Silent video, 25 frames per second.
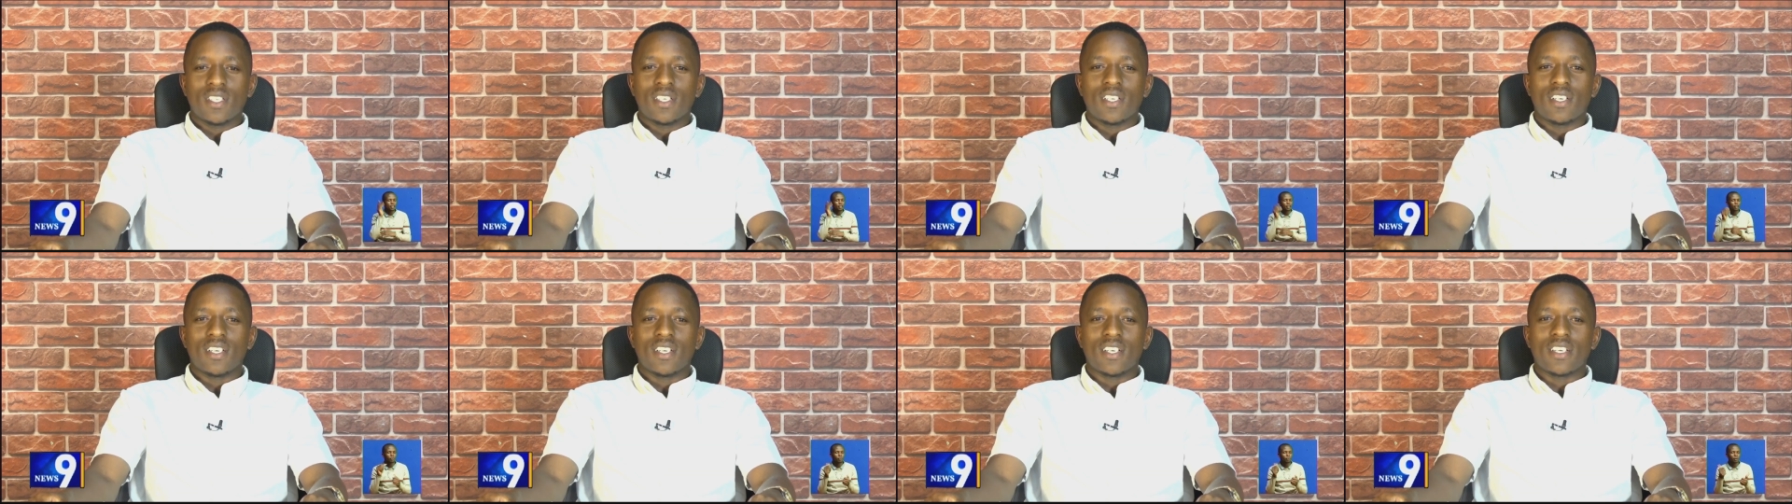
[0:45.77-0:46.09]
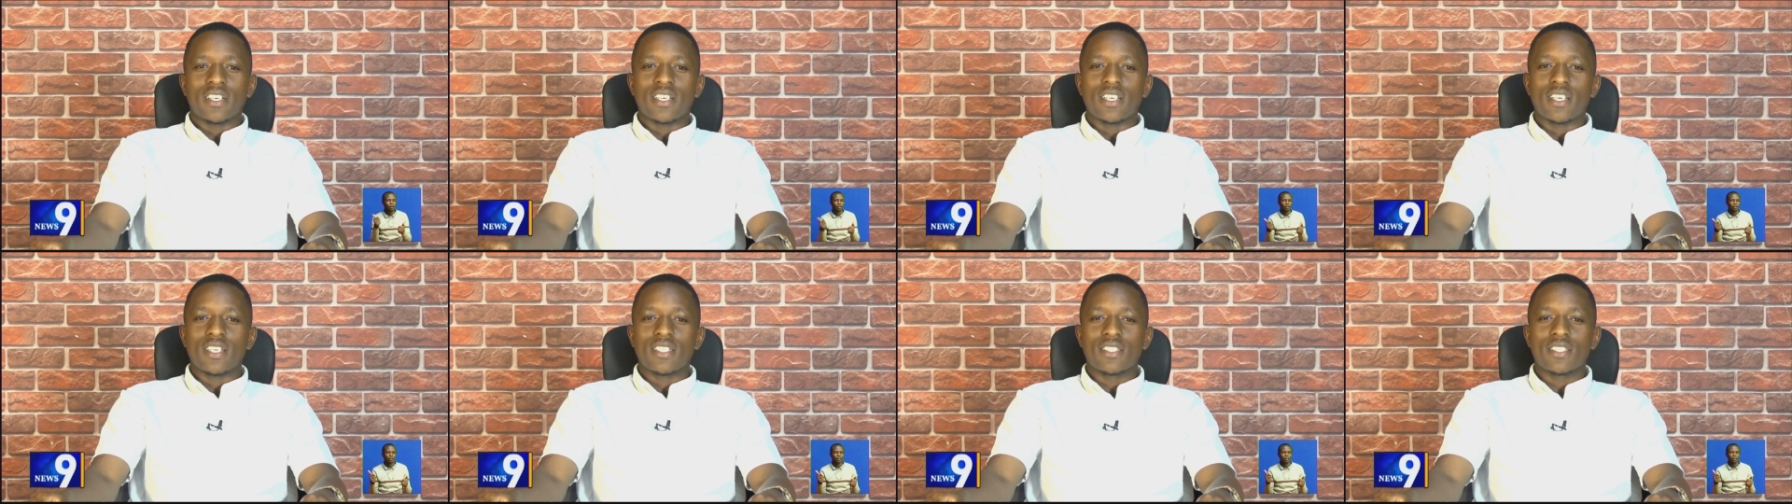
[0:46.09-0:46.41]

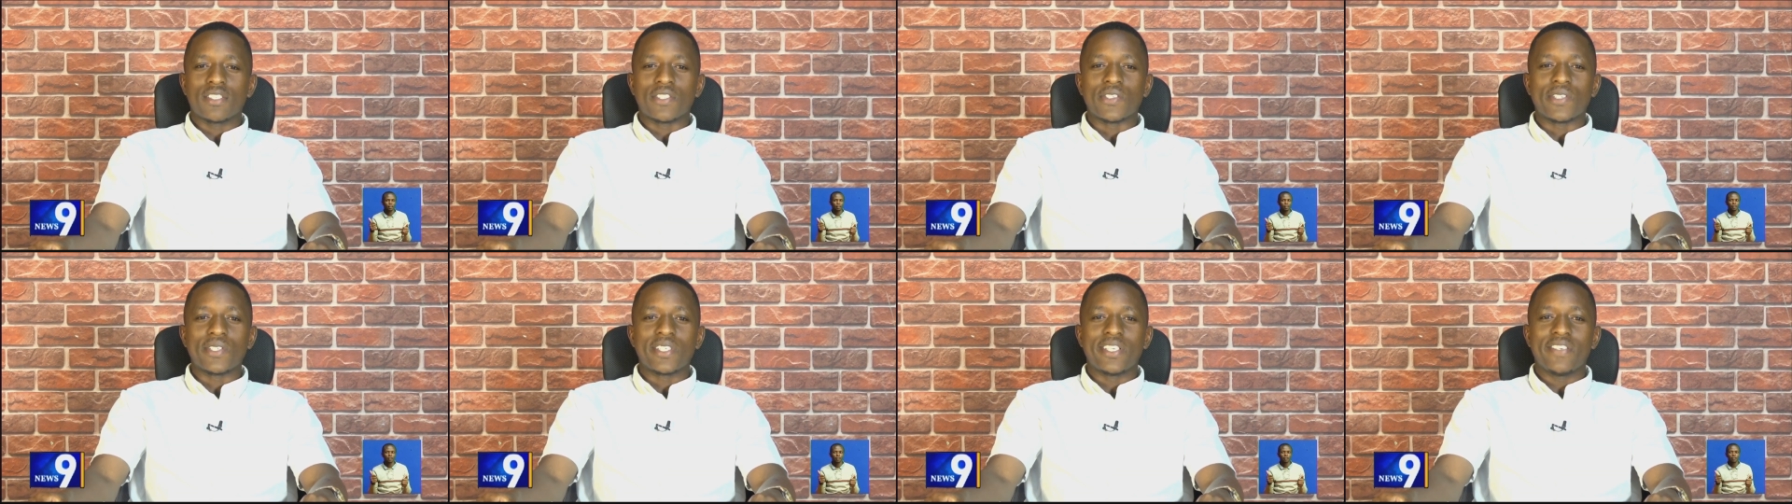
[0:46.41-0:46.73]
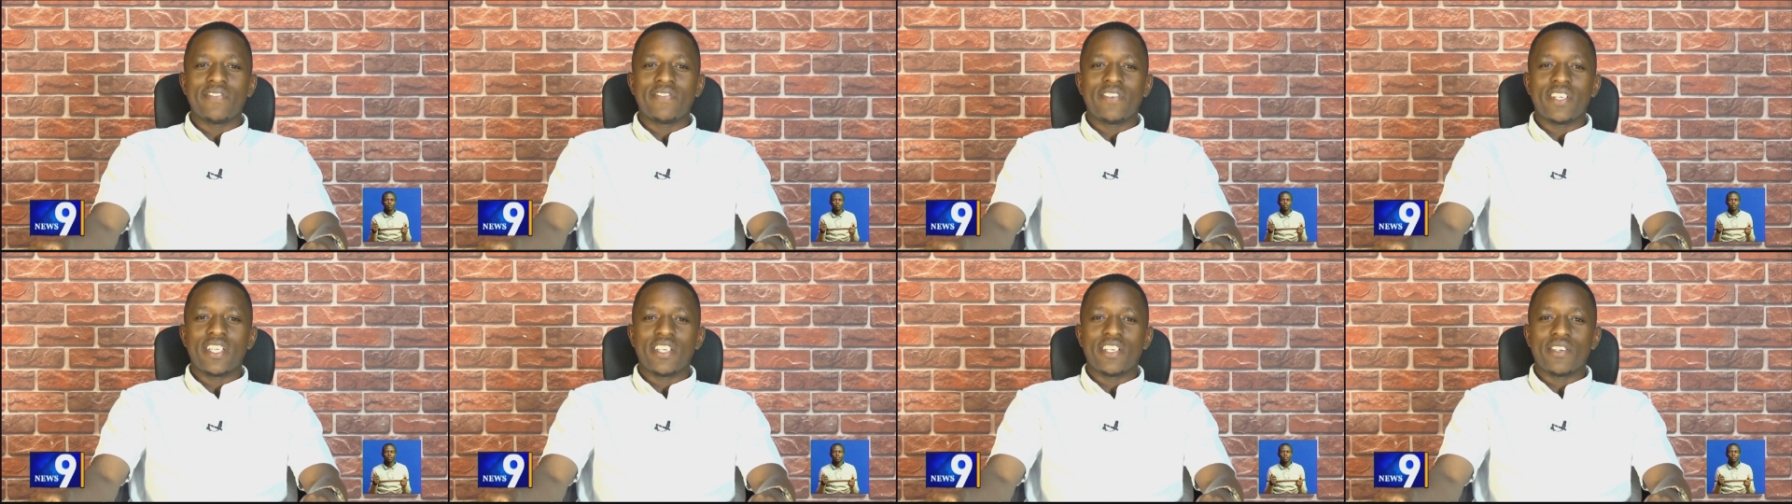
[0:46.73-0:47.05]
Yes, good
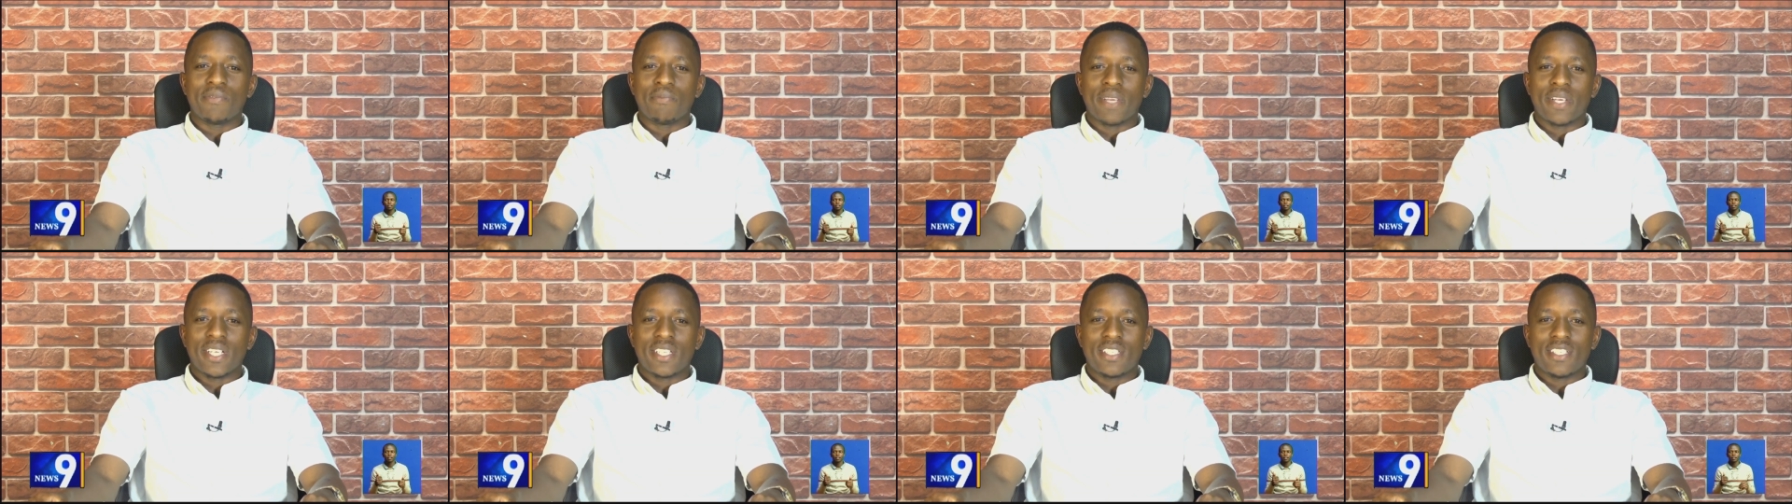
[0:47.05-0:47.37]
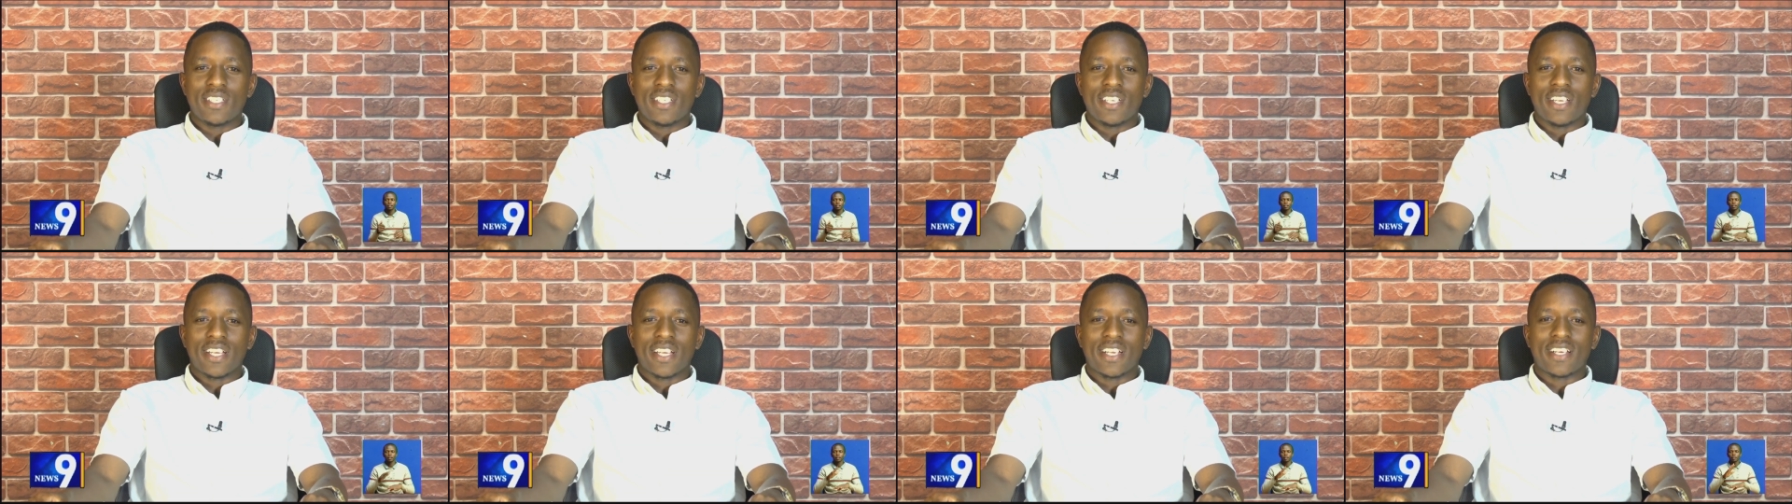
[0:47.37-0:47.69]
evening,
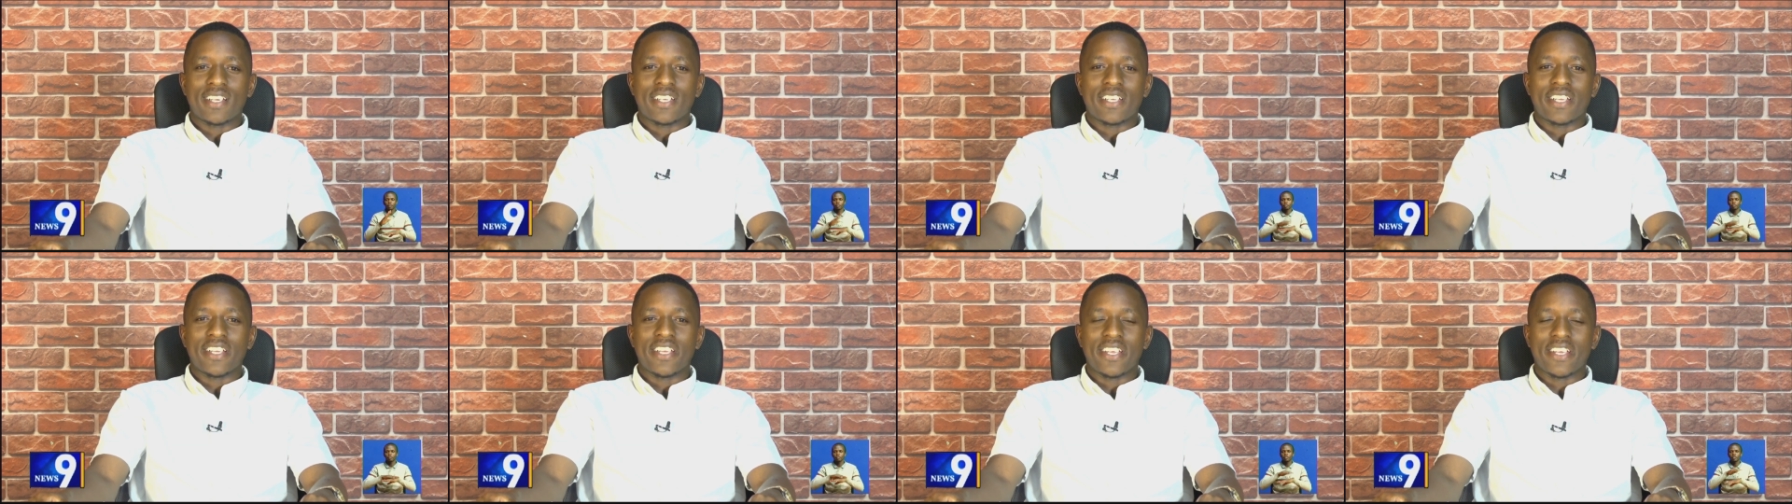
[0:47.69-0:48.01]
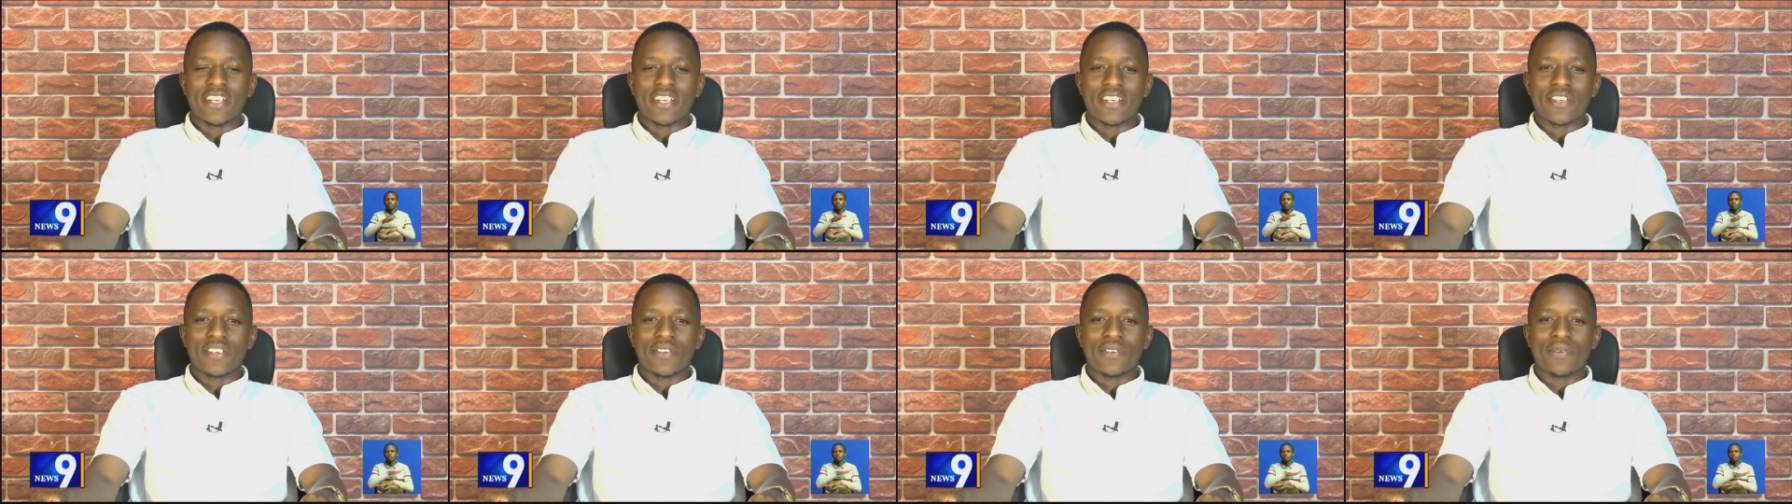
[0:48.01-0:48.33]
Betty. I can hear
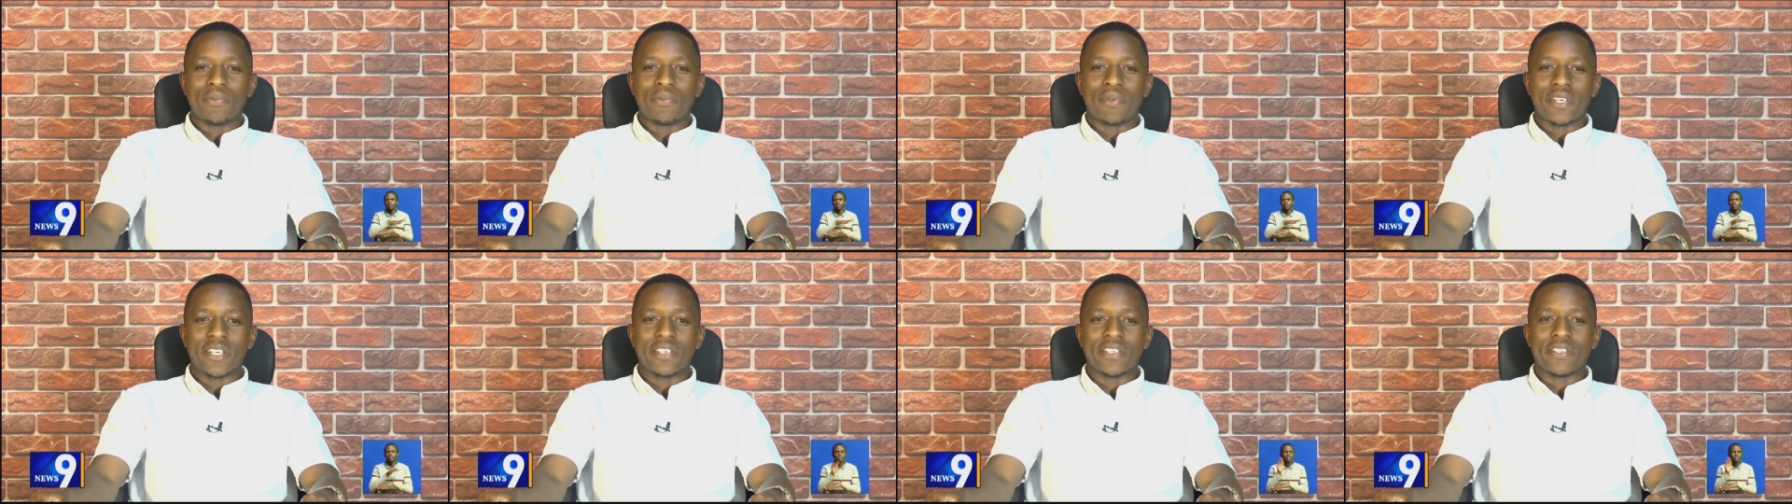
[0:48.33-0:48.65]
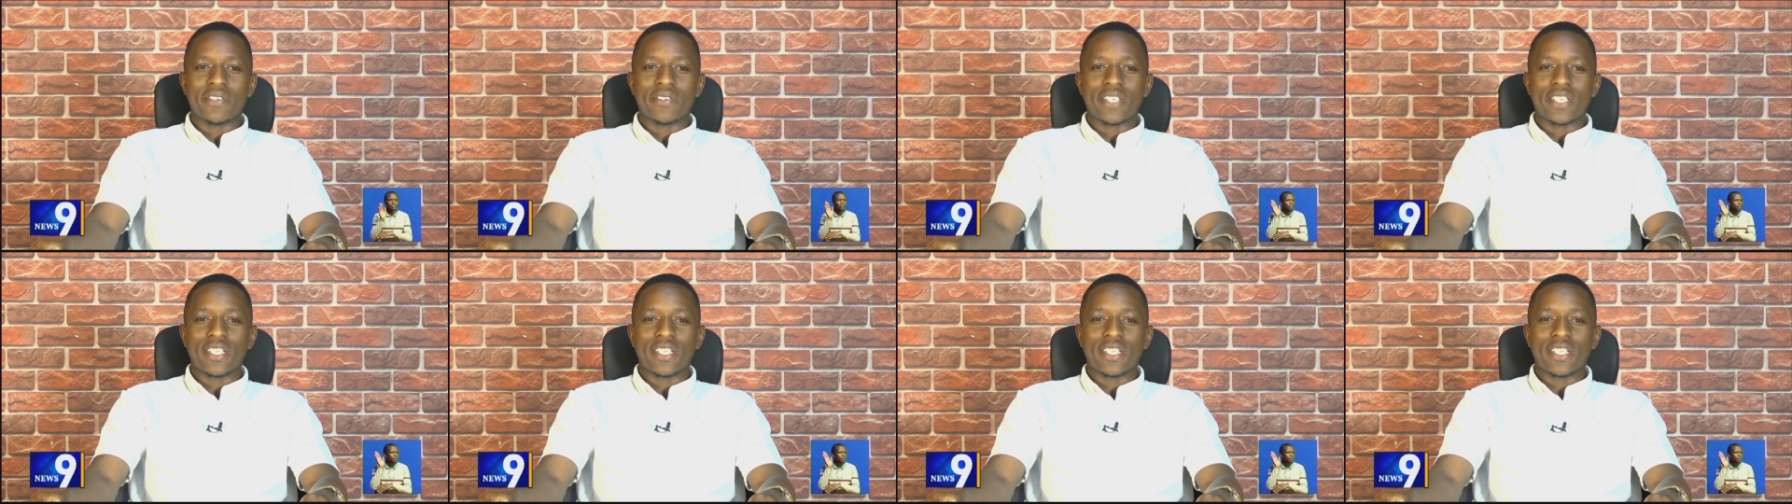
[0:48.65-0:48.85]
you pretty well.